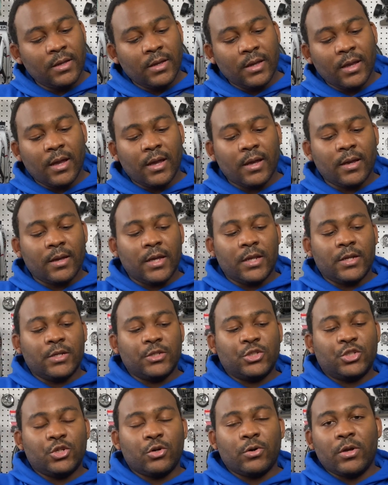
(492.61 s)
and
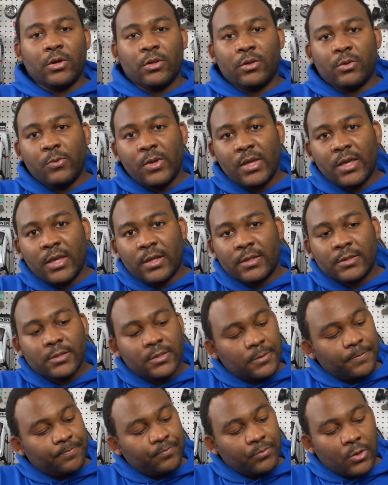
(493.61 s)
enjoy on the weekends
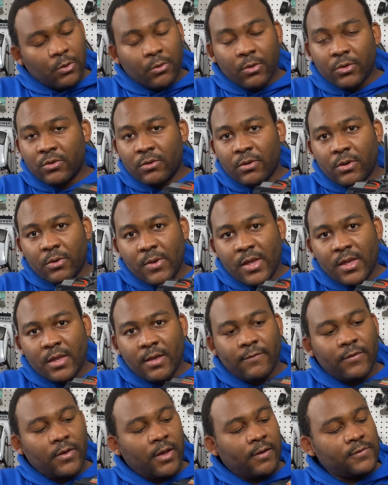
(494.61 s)
or during the week
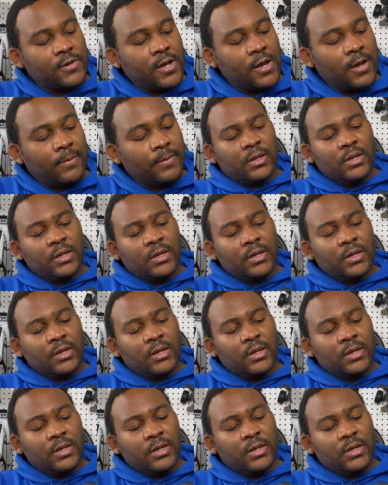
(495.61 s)
if you have time.